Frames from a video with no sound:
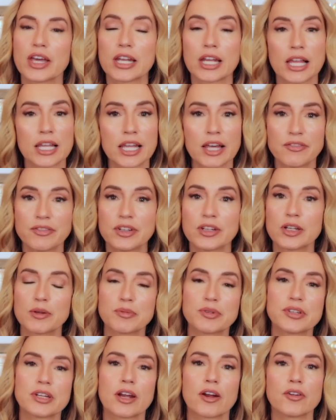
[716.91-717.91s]
and I left it
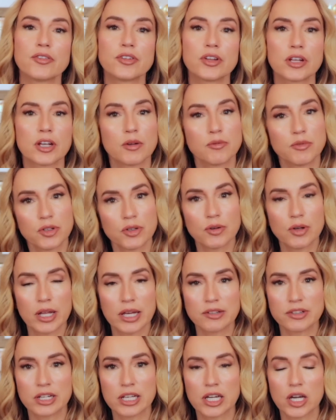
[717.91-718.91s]
upstairs and I'm too
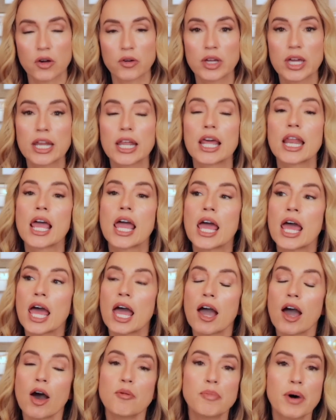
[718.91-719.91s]
lazy to go get it.
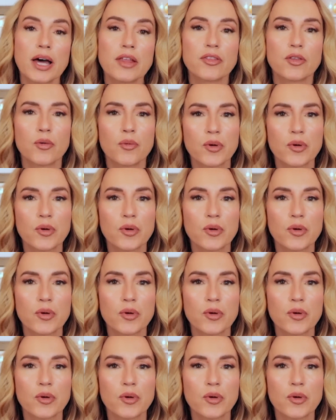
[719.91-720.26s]
But the